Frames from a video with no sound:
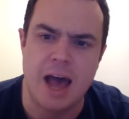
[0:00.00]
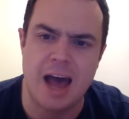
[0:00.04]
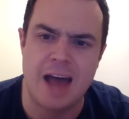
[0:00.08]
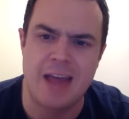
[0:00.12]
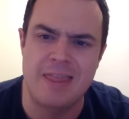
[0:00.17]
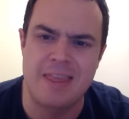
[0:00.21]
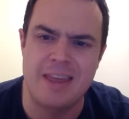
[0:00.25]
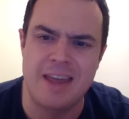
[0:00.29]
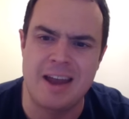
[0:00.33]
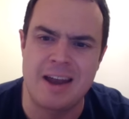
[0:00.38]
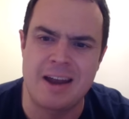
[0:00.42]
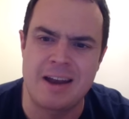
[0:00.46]

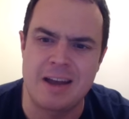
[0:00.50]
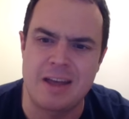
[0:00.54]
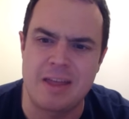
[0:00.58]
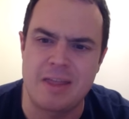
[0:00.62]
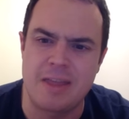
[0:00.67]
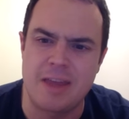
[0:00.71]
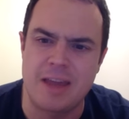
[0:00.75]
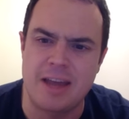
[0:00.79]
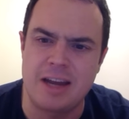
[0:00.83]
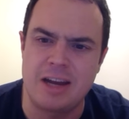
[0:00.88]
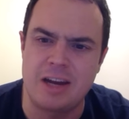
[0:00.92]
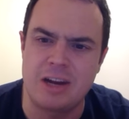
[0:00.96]
And
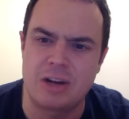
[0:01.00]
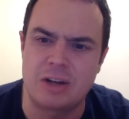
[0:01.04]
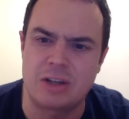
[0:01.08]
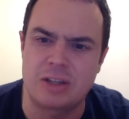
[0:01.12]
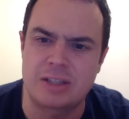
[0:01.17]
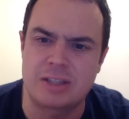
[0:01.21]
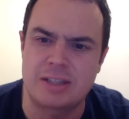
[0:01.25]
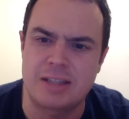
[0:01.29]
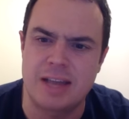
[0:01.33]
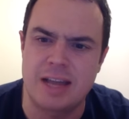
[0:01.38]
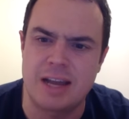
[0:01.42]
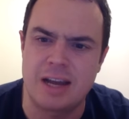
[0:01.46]
then they
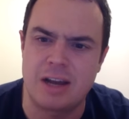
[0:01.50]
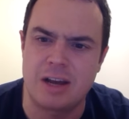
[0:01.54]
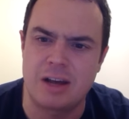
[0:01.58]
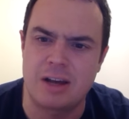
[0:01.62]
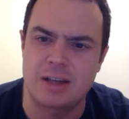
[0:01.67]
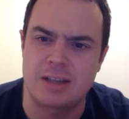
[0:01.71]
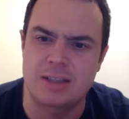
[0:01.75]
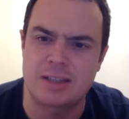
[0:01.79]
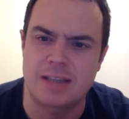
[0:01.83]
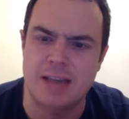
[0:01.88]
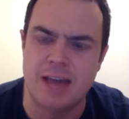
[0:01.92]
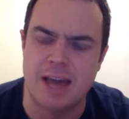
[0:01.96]
lost their
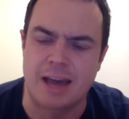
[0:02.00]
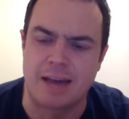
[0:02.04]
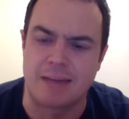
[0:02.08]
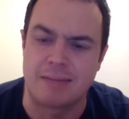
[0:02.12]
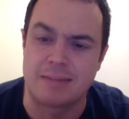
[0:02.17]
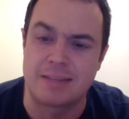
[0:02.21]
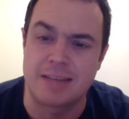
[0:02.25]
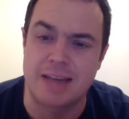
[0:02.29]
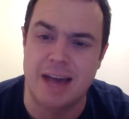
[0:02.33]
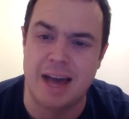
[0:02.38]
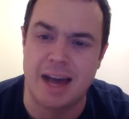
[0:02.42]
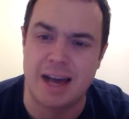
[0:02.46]
last
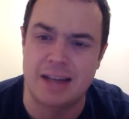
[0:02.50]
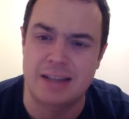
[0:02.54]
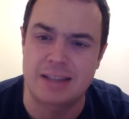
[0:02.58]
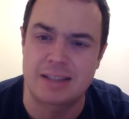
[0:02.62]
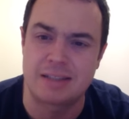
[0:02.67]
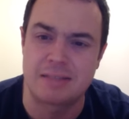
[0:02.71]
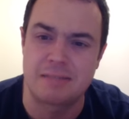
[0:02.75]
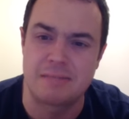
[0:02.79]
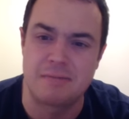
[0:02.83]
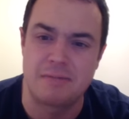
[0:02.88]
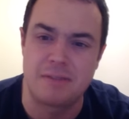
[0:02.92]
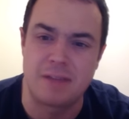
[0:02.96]
game to
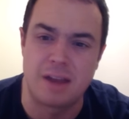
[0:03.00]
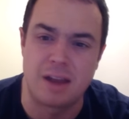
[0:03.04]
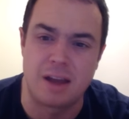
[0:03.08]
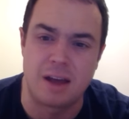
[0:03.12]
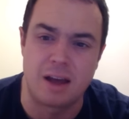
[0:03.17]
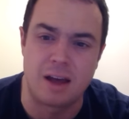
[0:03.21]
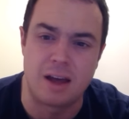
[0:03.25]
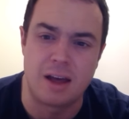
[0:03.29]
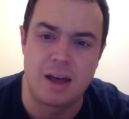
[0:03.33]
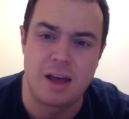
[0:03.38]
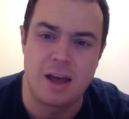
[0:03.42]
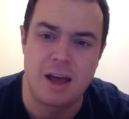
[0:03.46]
Aston
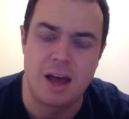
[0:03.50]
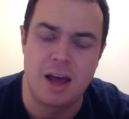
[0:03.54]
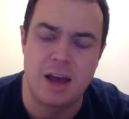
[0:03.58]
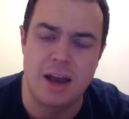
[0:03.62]
Villa,